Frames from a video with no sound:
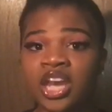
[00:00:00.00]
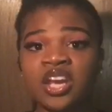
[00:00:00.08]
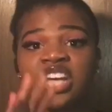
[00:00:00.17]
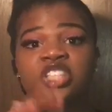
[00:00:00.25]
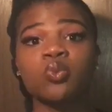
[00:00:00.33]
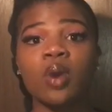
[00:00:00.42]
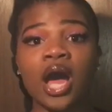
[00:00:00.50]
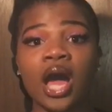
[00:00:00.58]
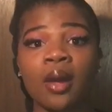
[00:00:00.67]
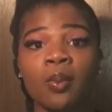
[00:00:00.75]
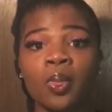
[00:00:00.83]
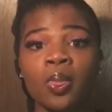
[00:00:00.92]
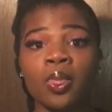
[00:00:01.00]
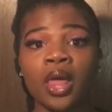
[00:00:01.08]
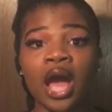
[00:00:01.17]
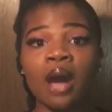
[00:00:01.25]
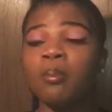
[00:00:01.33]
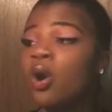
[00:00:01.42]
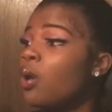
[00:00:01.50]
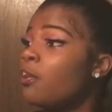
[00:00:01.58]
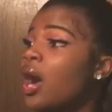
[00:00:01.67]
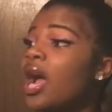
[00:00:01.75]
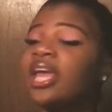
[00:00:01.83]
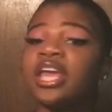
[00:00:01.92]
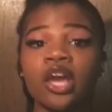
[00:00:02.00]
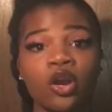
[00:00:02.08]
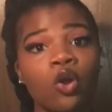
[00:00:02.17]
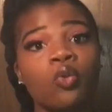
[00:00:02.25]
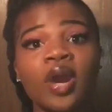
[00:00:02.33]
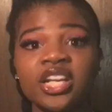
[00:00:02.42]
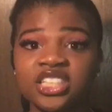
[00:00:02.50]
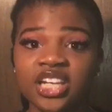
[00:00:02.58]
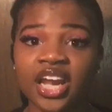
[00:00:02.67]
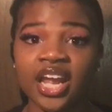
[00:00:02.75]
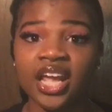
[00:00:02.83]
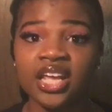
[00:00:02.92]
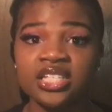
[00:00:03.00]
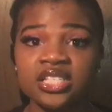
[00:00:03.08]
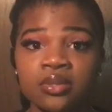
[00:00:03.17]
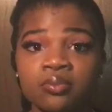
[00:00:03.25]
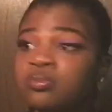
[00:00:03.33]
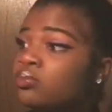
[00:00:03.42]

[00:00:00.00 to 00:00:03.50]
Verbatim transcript: That's why I bought my ghetto wretched ass